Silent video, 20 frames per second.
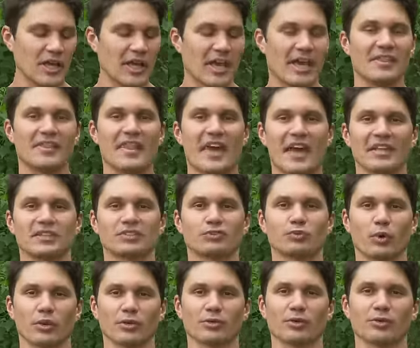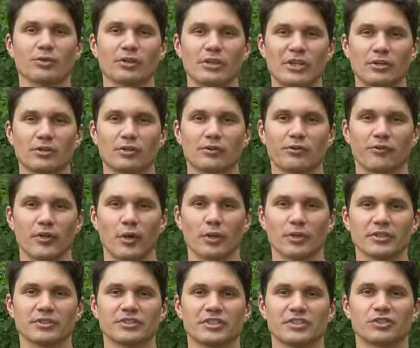and that's where the legal
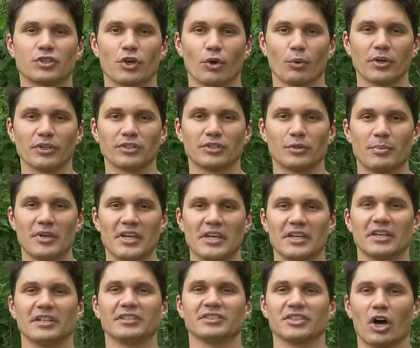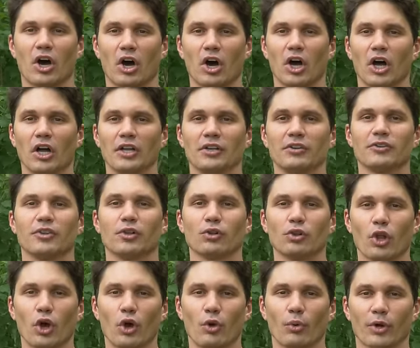focus is going to be, is on the
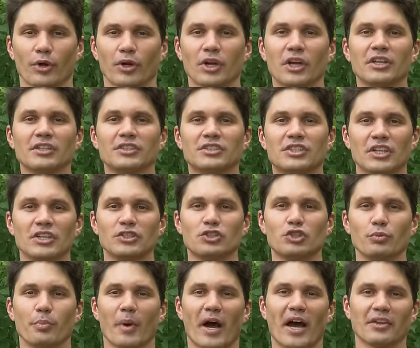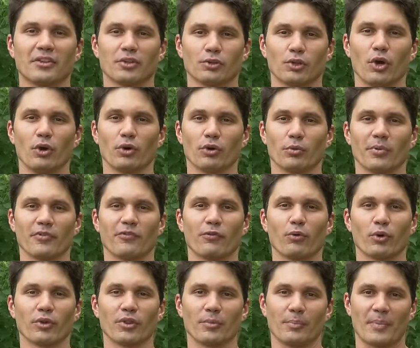lower. Did you buy the lower before the